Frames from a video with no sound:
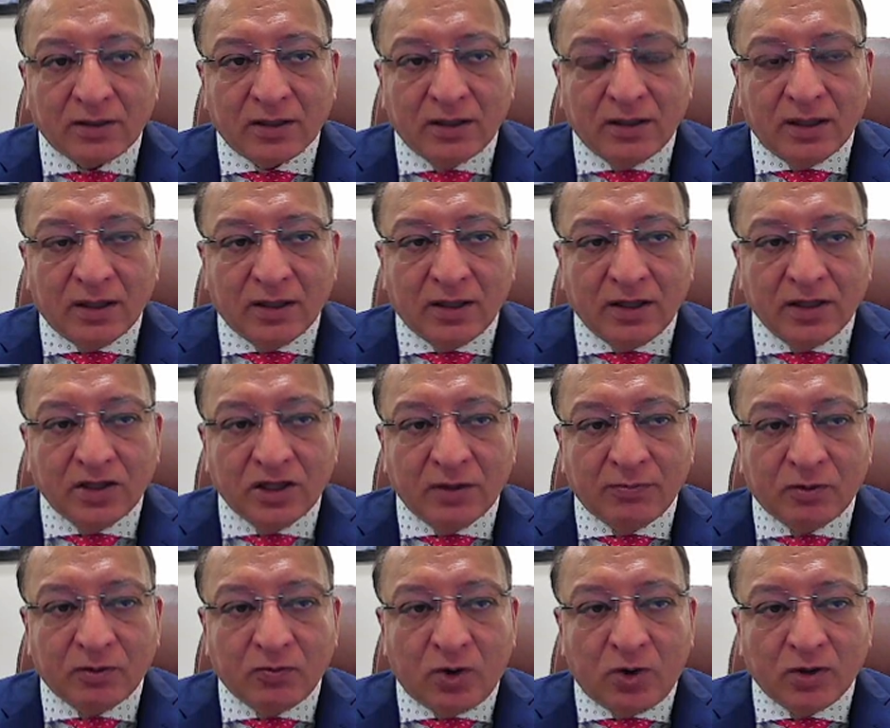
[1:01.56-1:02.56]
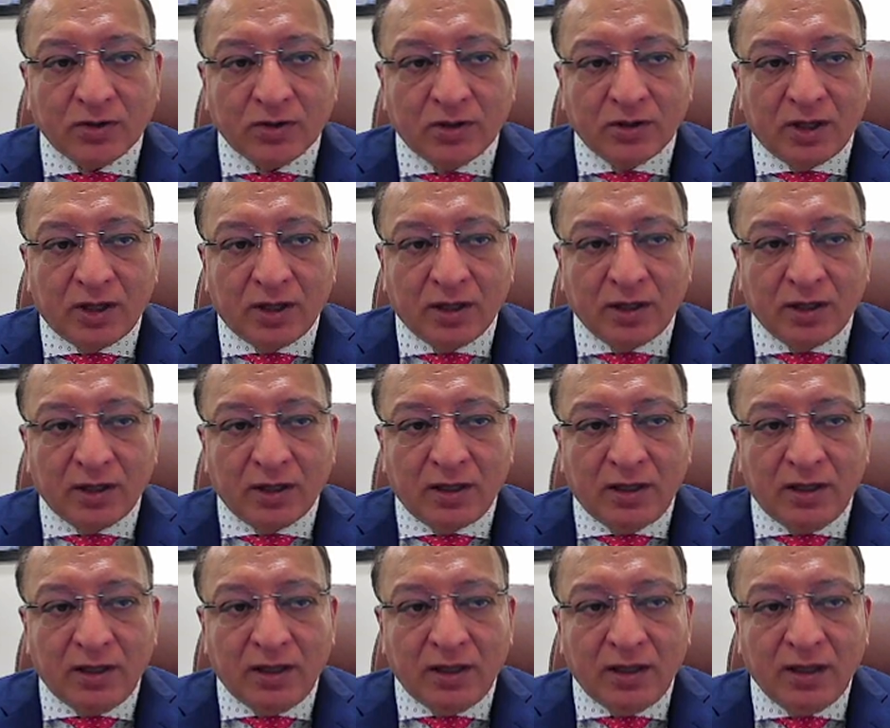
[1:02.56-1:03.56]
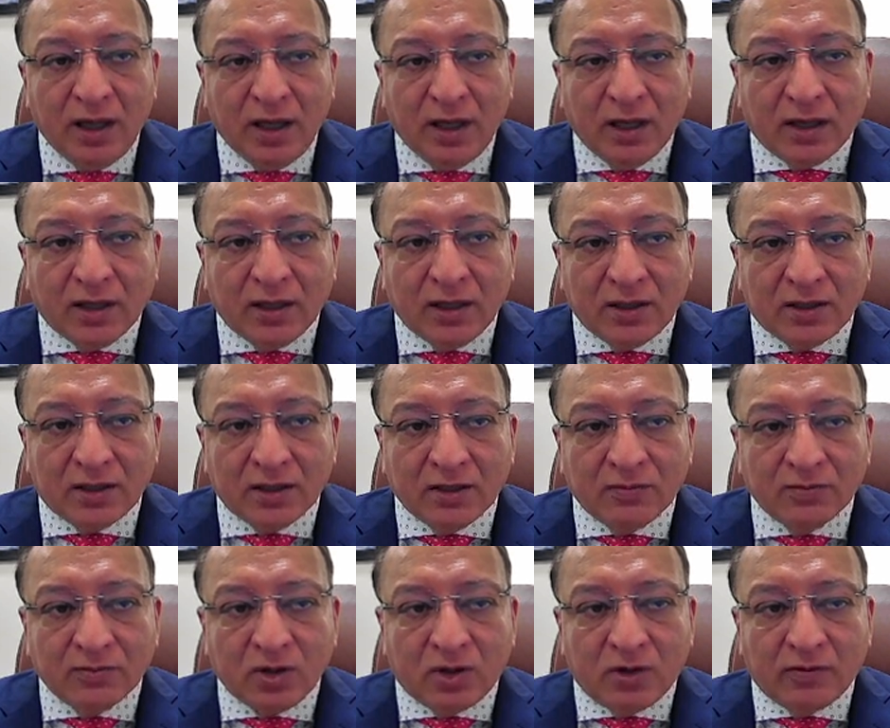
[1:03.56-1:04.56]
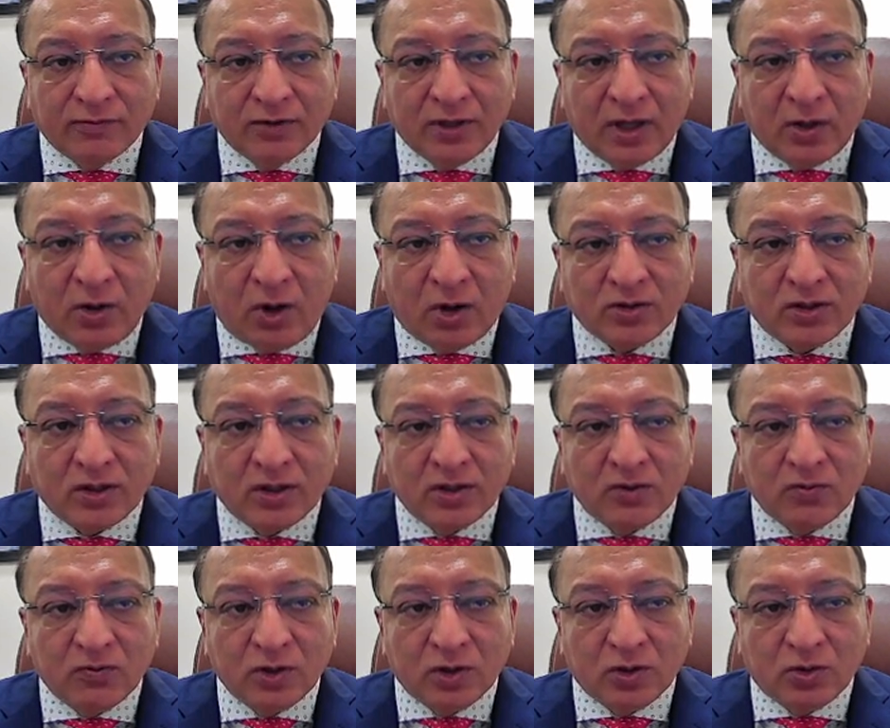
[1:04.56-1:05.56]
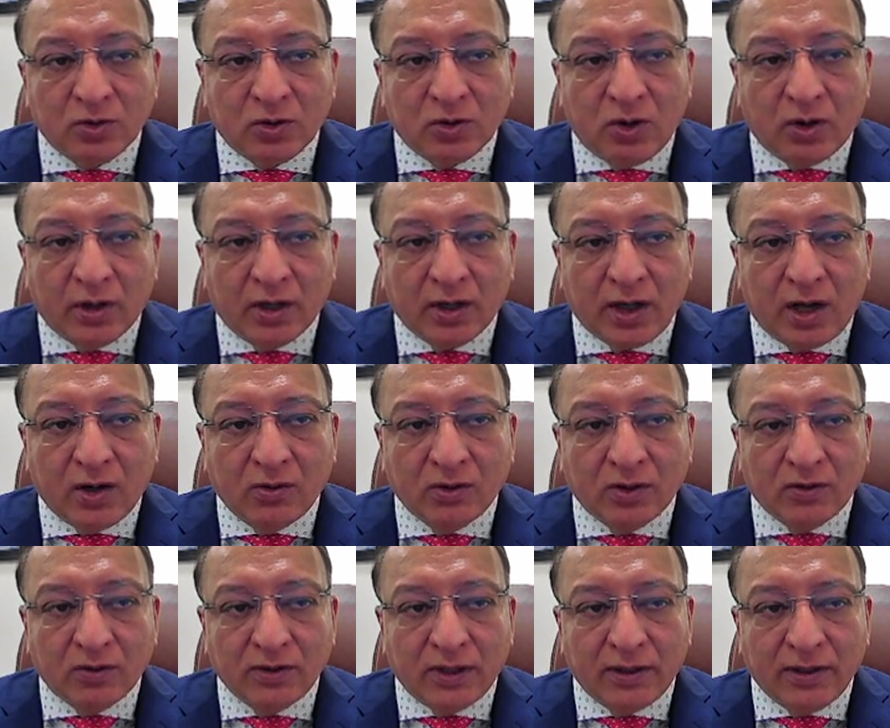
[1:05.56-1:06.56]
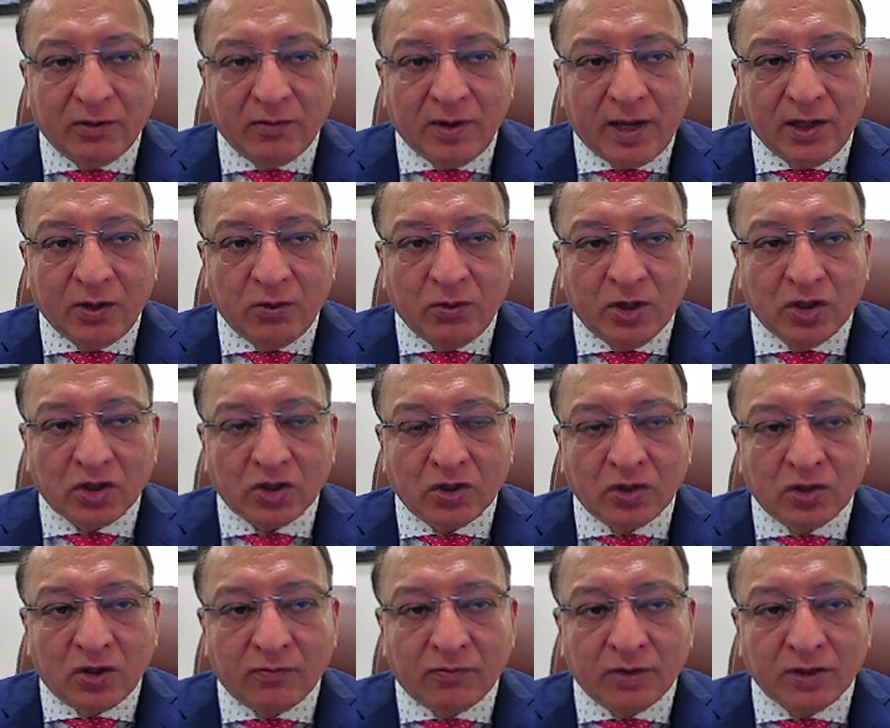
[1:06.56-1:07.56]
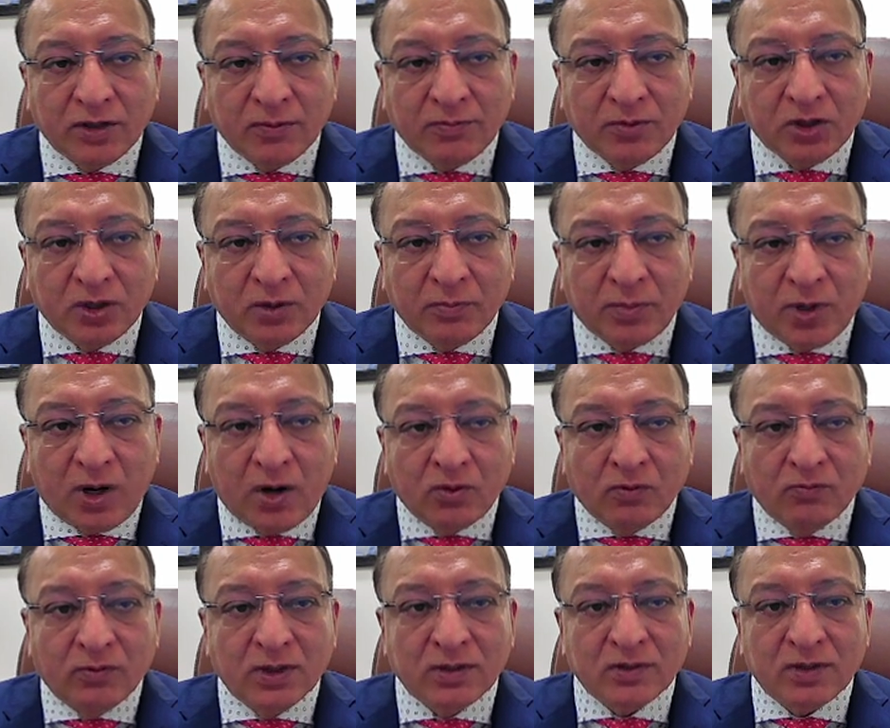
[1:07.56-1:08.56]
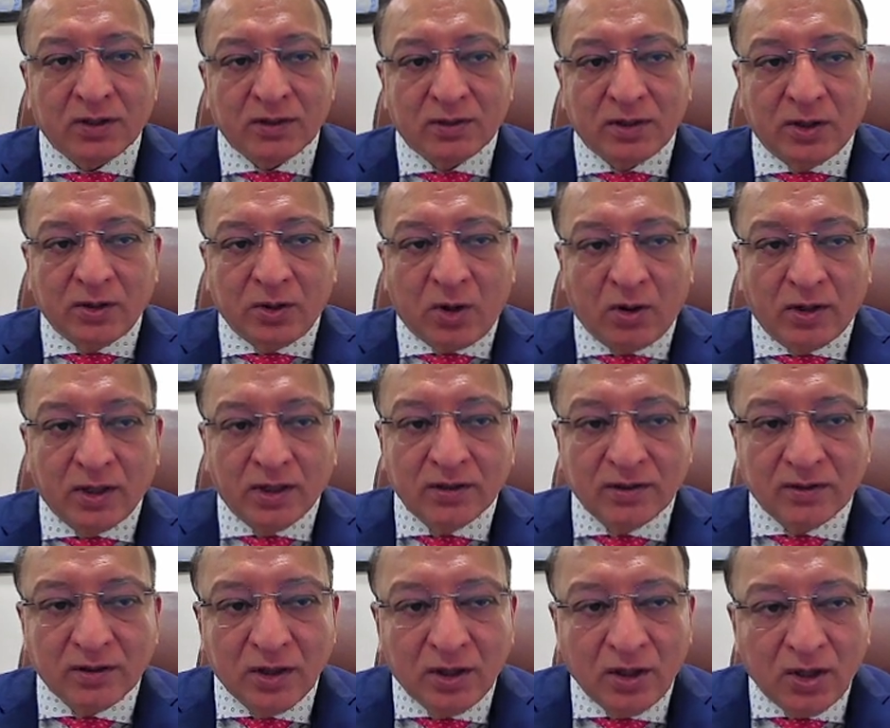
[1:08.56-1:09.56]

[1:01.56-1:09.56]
year, Egypt was the key in terms of the losses we took on account of the devaluation of Egyptian pound versus the dollars.